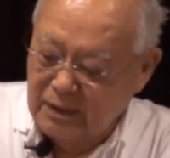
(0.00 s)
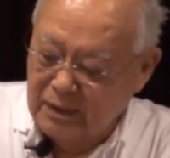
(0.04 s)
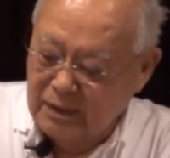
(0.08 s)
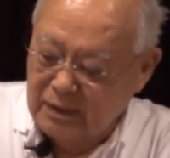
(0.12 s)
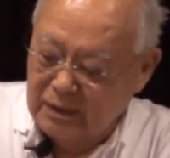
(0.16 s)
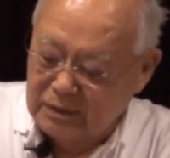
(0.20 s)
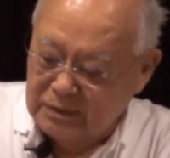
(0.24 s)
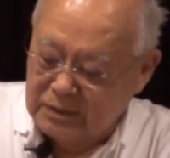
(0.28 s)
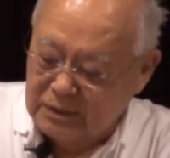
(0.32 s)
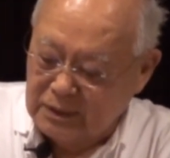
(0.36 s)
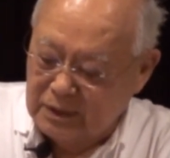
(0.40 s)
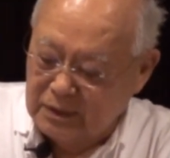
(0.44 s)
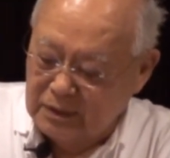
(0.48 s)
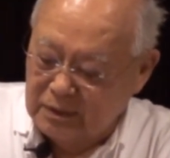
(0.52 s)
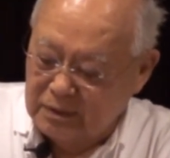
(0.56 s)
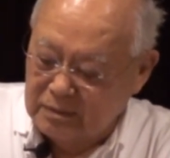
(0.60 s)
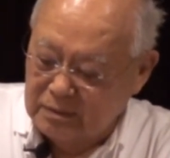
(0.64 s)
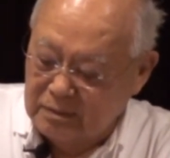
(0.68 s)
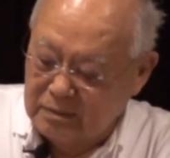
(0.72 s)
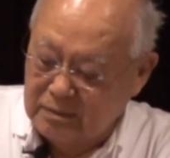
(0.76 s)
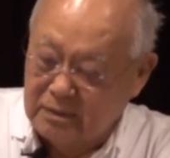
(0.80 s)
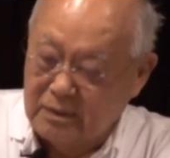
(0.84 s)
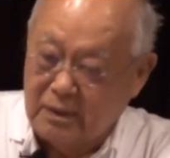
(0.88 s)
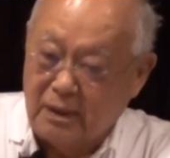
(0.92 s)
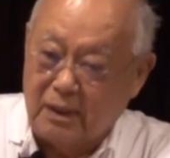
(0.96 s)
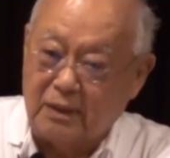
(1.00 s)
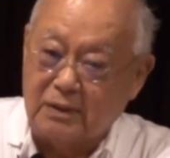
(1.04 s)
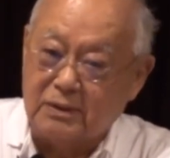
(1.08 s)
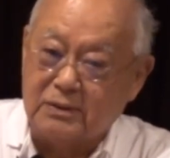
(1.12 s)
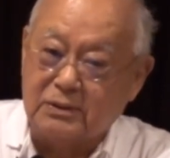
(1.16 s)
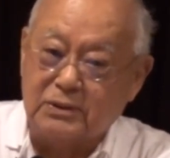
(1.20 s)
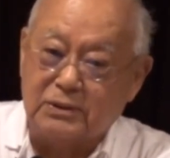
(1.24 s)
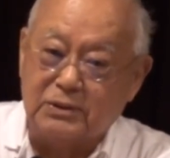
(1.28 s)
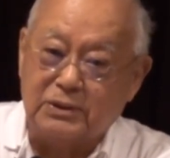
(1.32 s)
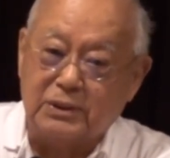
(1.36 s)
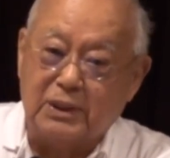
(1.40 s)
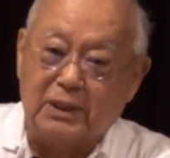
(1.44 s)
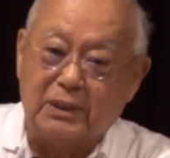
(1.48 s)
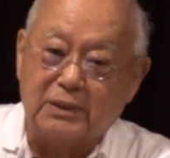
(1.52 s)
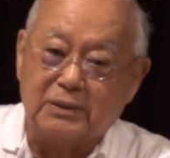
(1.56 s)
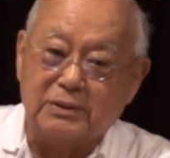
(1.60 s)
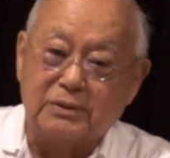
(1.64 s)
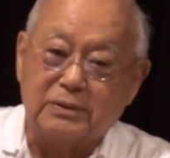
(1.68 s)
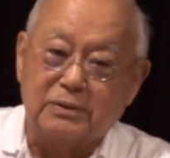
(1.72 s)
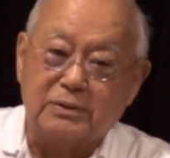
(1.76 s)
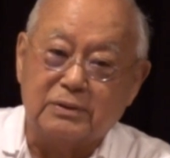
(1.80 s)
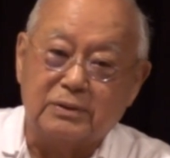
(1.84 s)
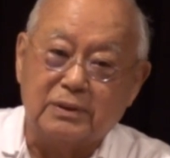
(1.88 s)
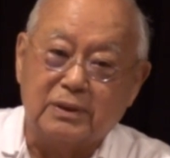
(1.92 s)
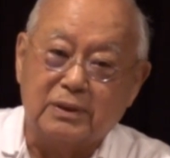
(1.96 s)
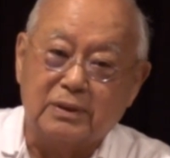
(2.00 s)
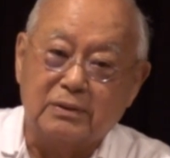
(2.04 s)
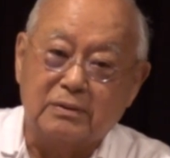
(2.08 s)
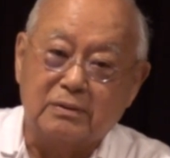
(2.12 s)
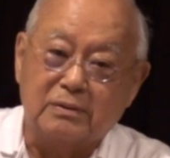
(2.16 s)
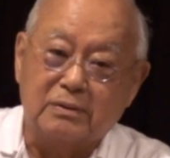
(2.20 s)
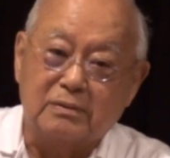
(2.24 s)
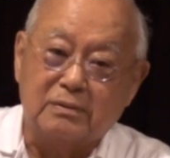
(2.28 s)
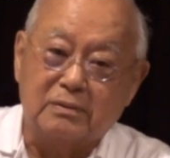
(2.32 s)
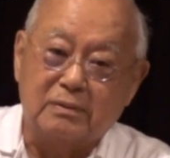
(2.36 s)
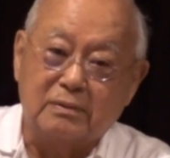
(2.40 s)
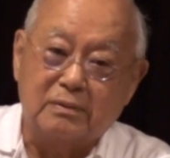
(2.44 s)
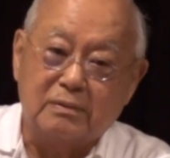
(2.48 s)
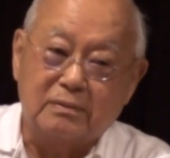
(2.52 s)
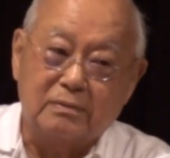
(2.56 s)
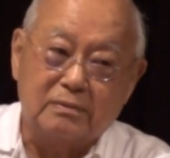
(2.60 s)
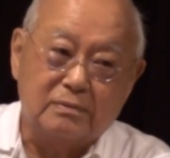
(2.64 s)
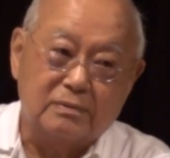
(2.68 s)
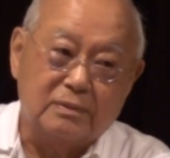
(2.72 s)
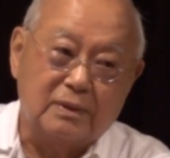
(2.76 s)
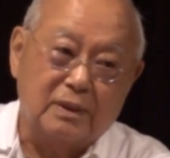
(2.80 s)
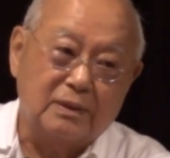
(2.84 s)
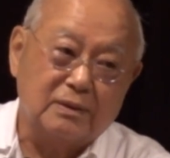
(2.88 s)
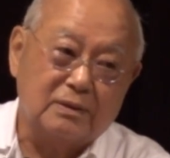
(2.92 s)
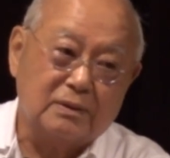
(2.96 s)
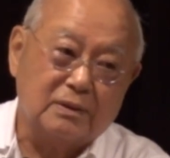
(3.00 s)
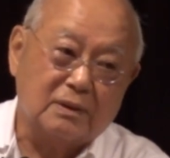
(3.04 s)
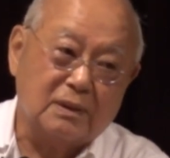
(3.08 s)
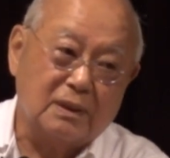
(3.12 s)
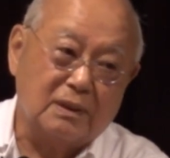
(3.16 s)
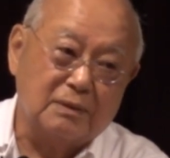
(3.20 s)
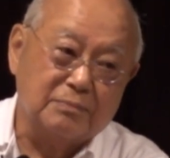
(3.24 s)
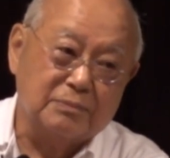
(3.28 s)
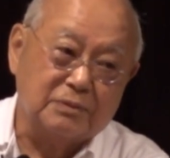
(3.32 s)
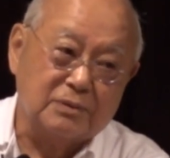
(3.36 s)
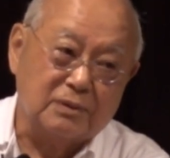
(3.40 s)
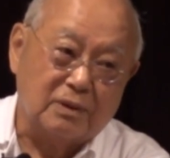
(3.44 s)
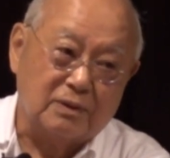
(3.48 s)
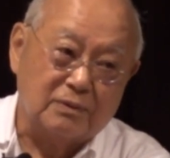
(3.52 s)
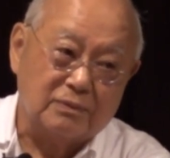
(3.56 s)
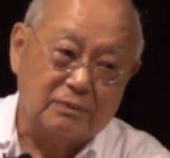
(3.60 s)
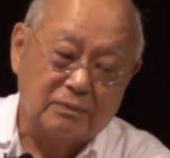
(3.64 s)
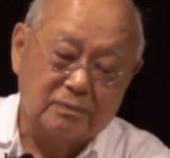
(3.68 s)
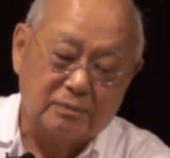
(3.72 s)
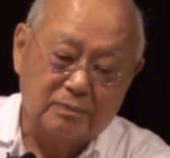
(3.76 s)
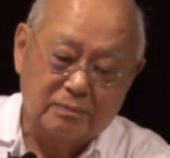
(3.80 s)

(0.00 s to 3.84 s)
and said, Dr. Jackson said, take the clips off.